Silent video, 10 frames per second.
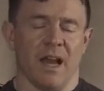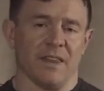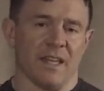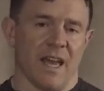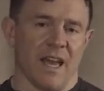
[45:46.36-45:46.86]

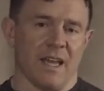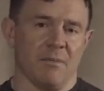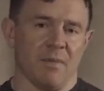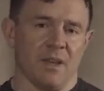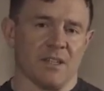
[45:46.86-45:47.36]
and the
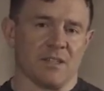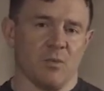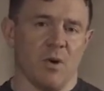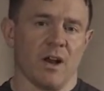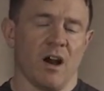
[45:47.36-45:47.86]
aim is
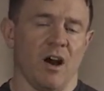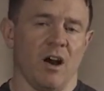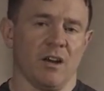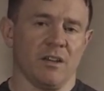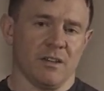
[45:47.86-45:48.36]
to work
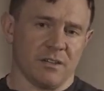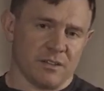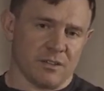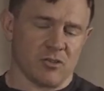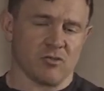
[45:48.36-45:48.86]
hard
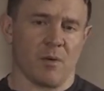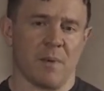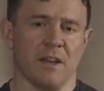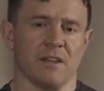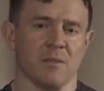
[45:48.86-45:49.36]
to
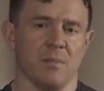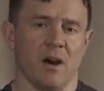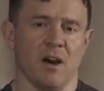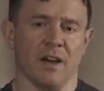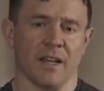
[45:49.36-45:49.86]
drop under the
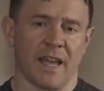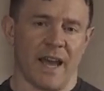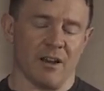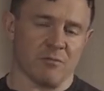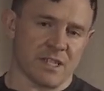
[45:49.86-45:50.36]
bar
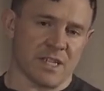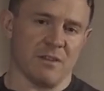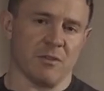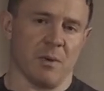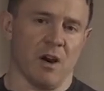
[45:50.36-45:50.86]
and
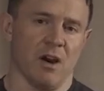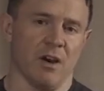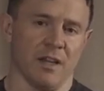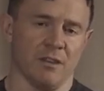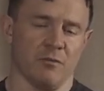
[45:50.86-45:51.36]
receive the
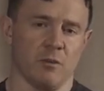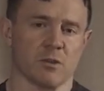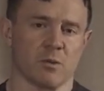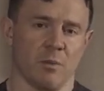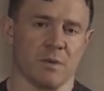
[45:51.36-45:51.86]
bar in the
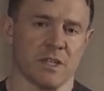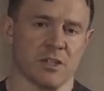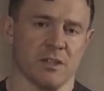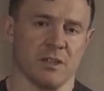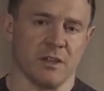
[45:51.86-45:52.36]
full squat
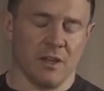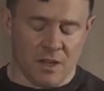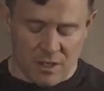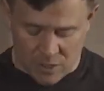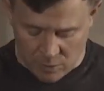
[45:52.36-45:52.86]
position.
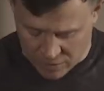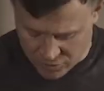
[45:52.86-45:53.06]
So